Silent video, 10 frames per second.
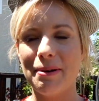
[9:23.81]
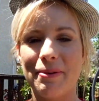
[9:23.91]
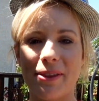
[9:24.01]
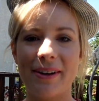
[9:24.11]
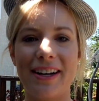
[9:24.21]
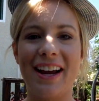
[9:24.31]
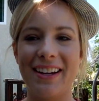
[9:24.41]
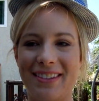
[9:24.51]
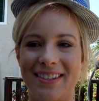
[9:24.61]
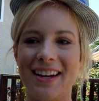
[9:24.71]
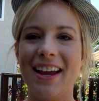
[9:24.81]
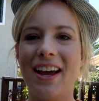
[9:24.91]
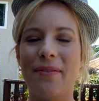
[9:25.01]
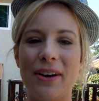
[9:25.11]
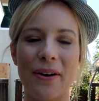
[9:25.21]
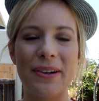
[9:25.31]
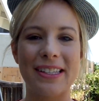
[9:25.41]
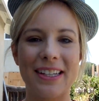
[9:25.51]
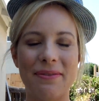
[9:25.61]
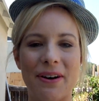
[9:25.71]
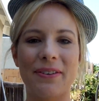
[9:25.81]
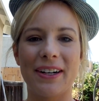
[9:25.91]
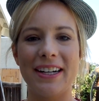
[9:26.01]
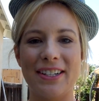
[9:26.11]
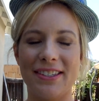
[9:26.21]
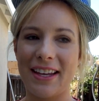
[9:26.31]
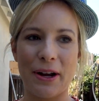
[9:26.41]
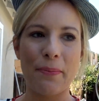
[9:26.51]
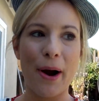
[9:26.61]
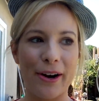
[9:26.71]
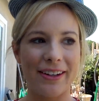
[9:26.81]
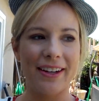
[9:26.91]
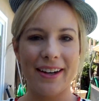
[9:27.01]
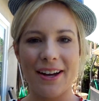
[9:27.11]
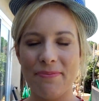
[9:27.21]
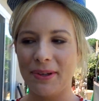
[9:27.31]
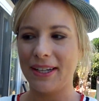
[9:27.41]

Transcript: My brother and I would always come over and just like party it up,